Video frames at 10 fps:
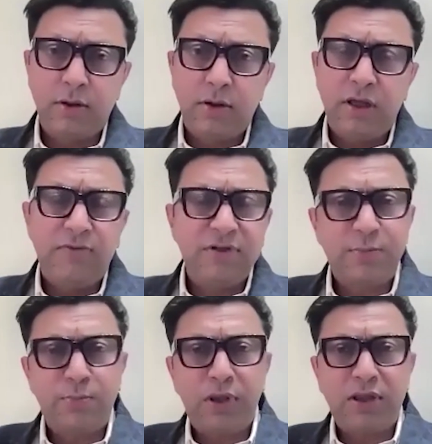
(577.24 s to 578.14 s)
Even
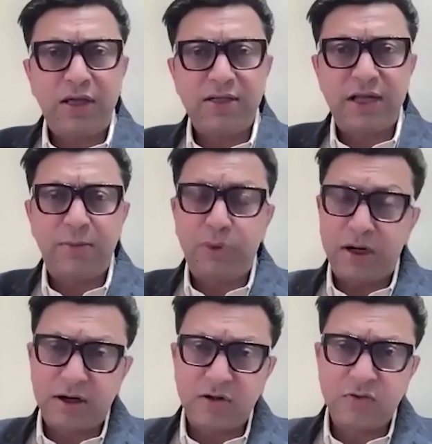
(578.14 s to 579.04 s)
simple things like blood
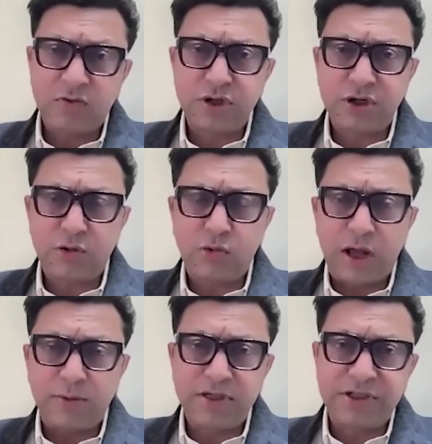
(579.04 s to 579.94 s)
transfusion
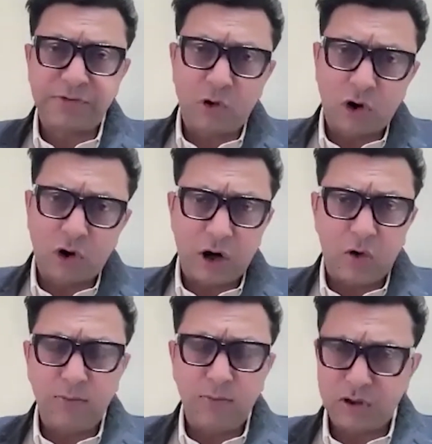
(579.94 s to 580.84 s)
requirements have gone
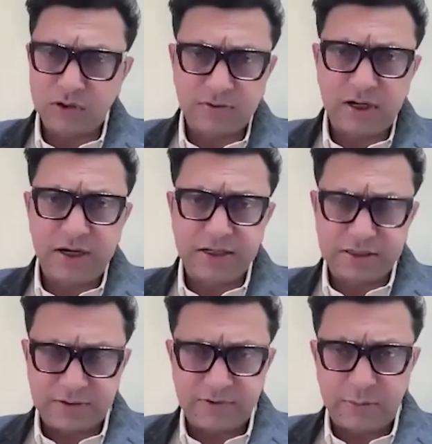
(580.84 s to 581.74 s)
down because of the latest
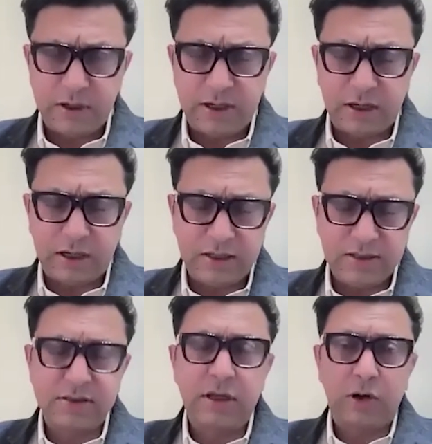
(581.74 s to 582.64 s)
available
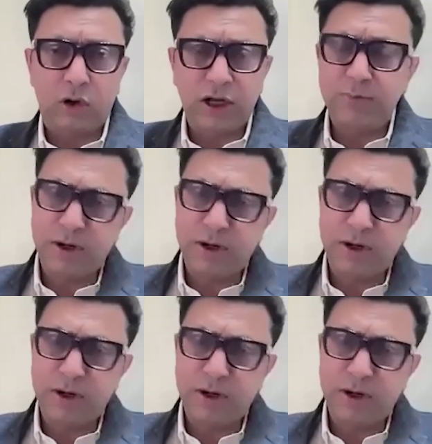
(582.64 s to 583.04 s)
techniques and all that.